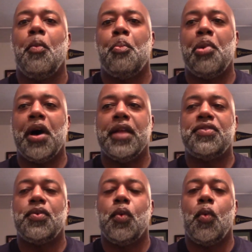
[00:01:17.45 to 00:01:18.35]

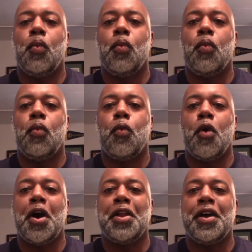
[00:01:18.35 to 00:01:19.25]
but
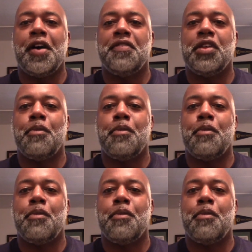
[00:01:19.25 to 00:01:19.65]
one of the